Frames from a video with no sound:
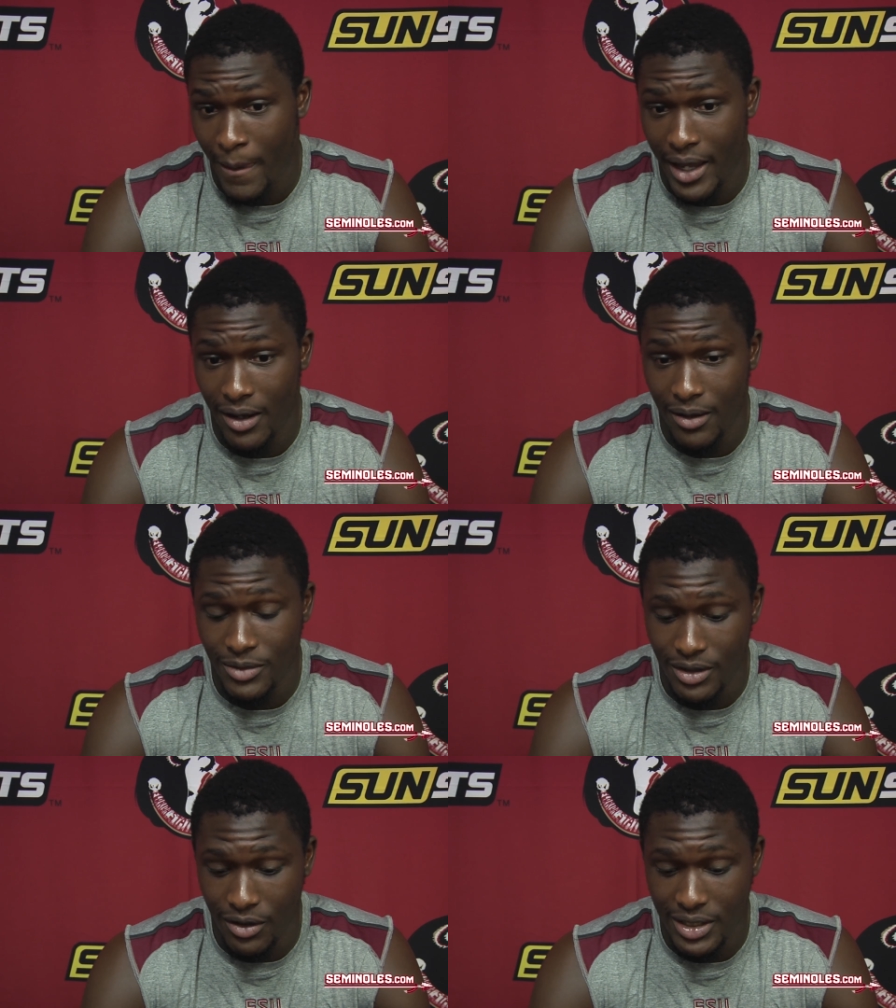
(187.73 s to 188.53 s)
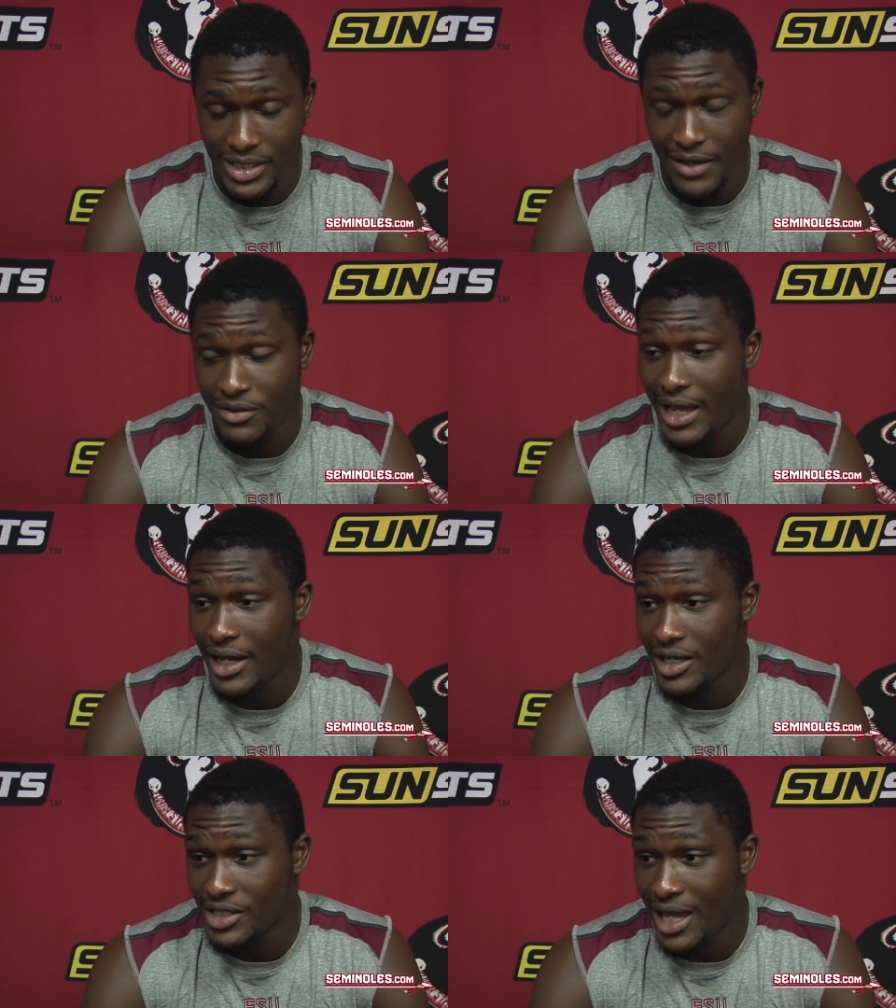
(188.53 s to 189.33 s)
And, um, you know, he said if you're not
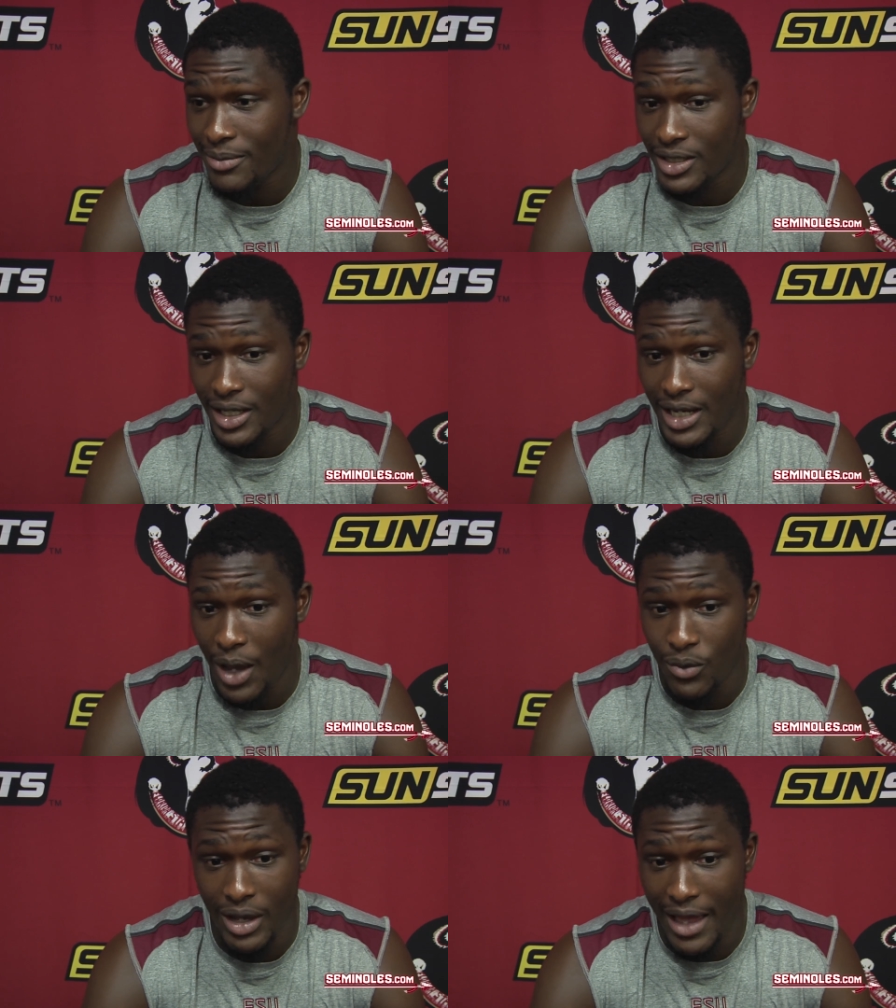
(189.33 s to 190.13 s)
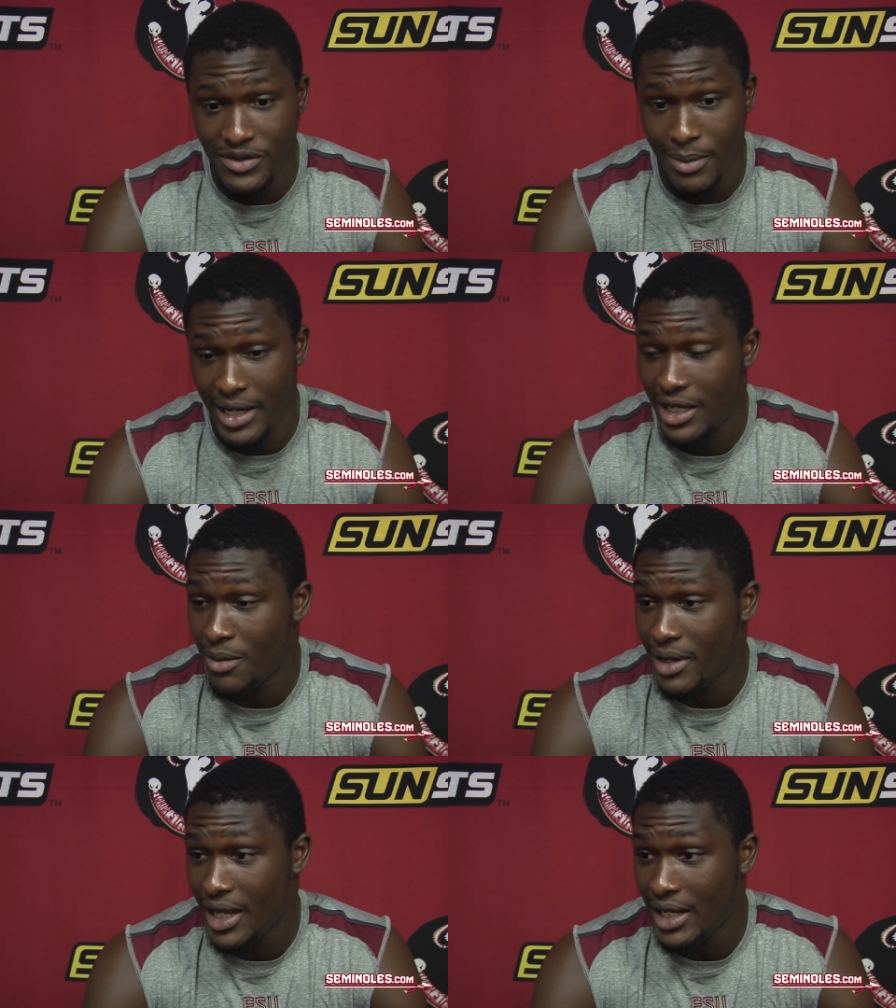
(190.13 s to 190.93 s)
getting the job done, I will have somebody
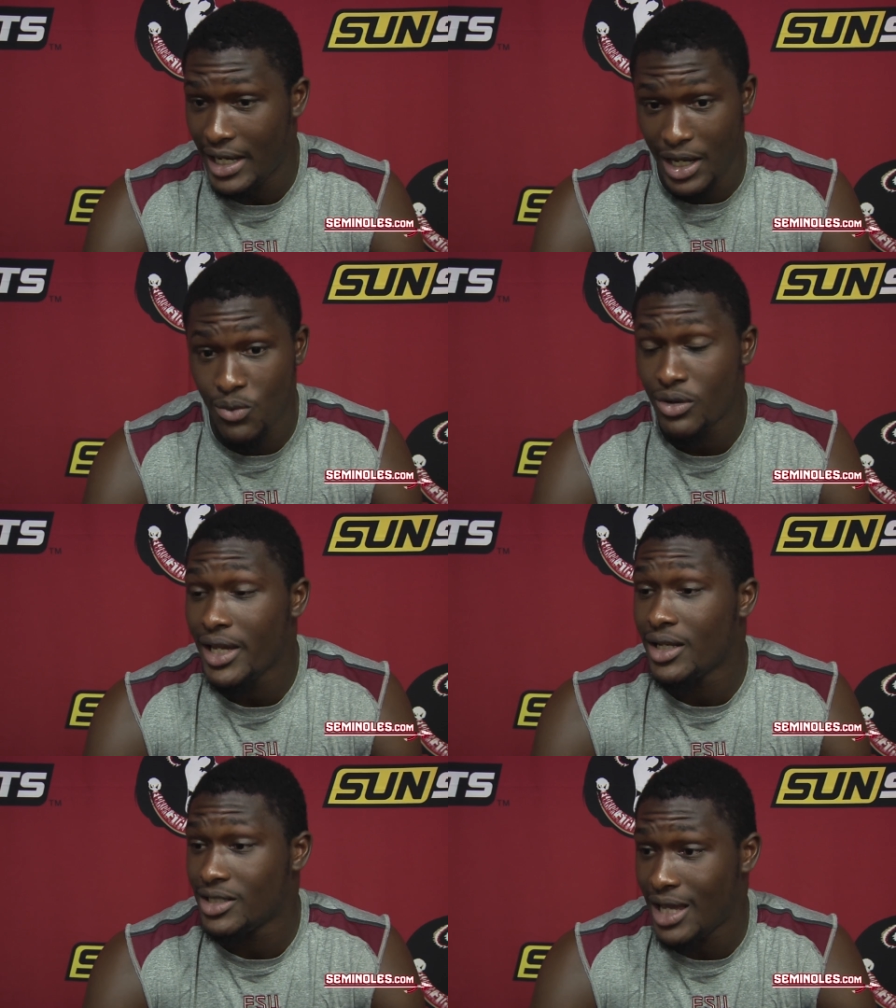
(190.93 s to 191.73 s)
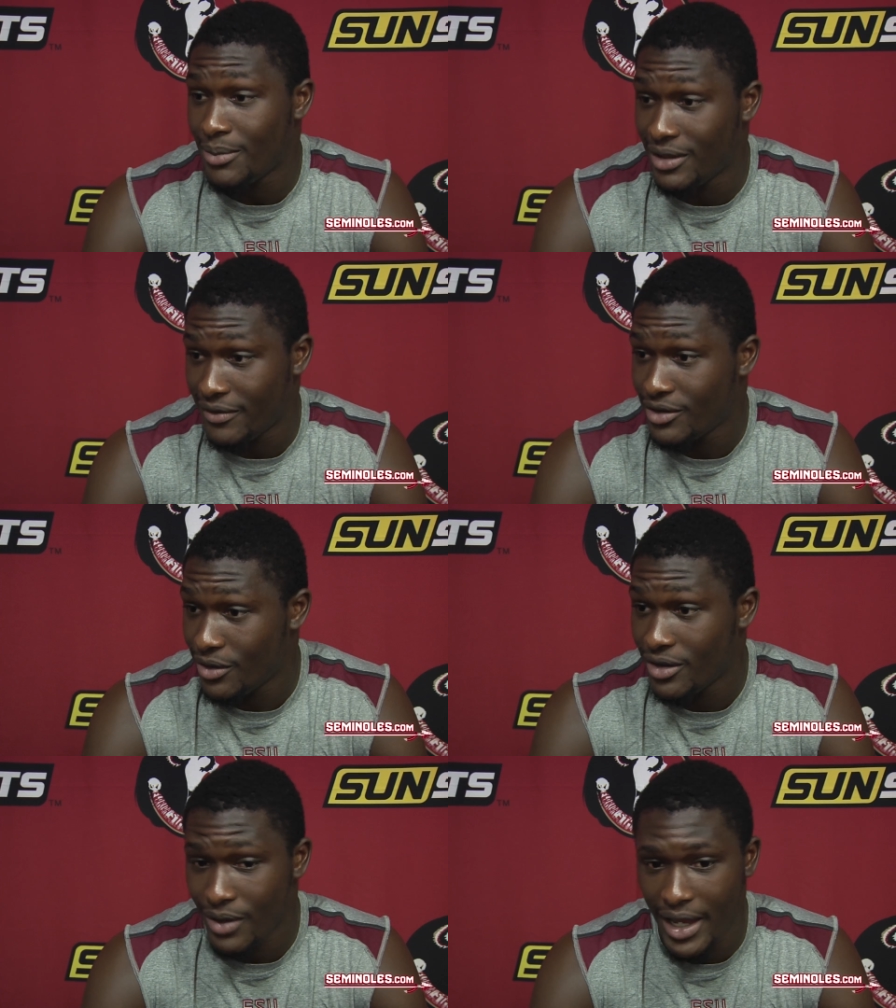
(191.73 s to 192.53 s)
come in and they will get the job done. If they're
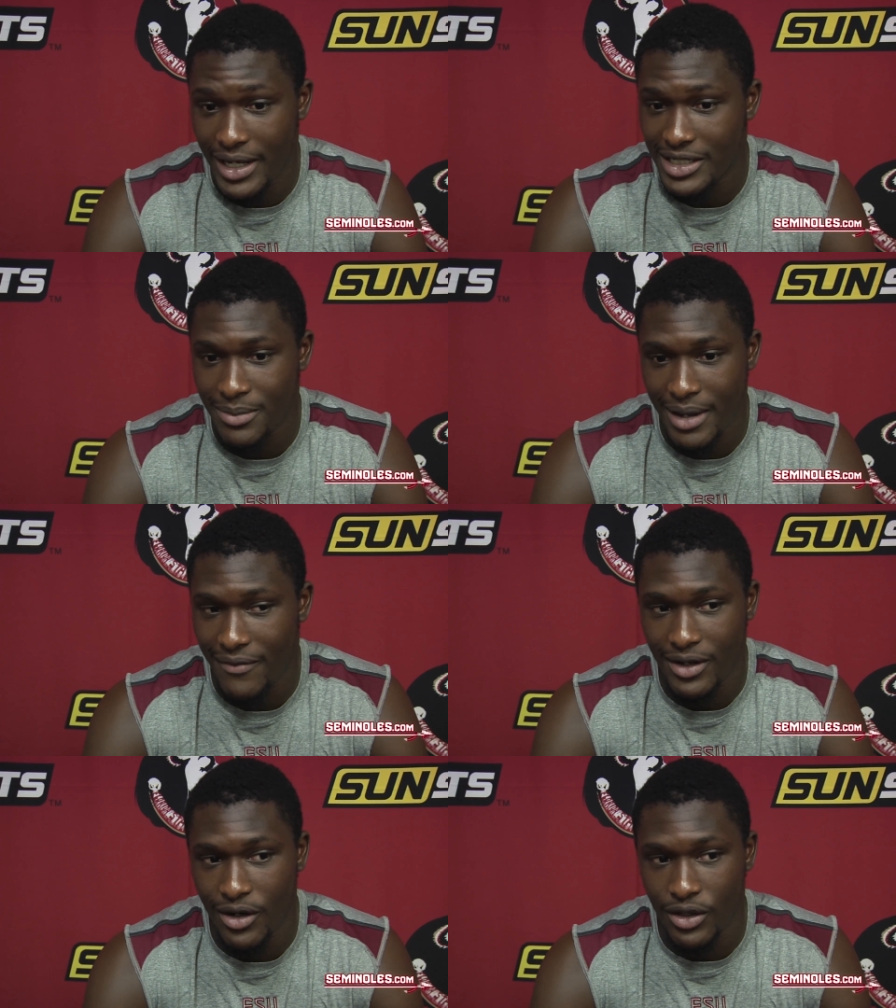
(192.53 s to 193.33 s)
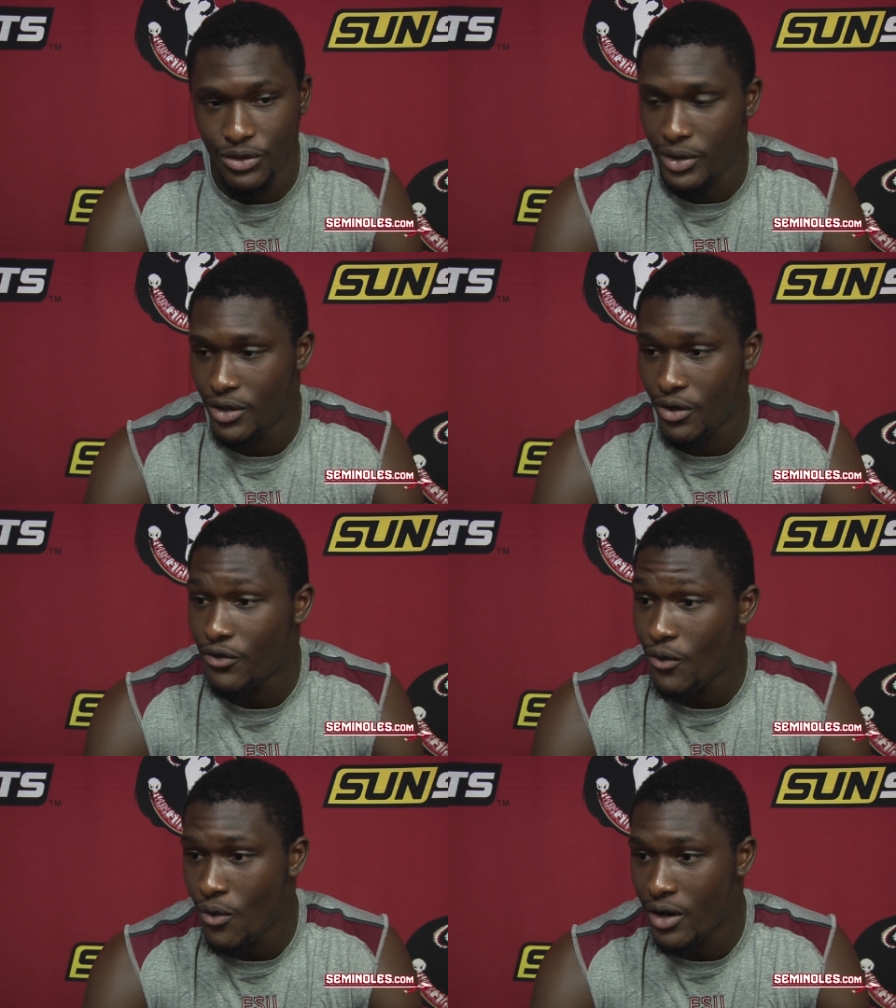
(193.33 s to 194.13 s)
doing it right. It doesn't matter if they're a three or a
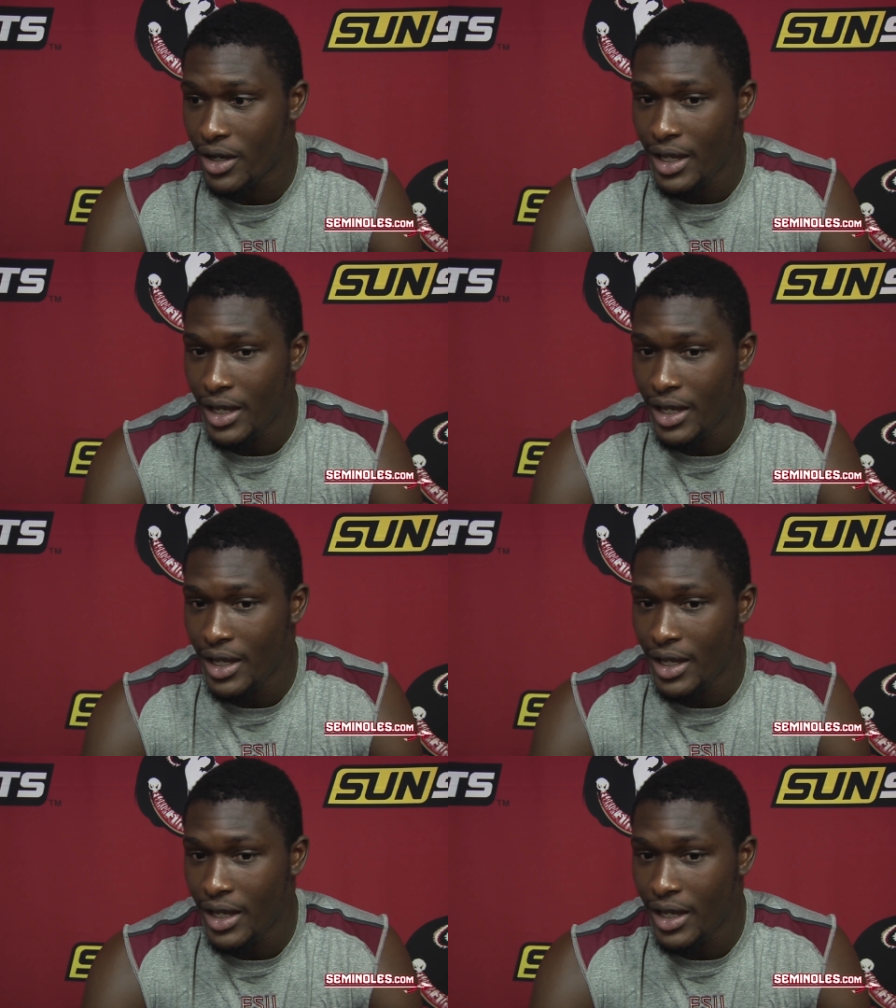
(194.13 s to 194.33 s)
four.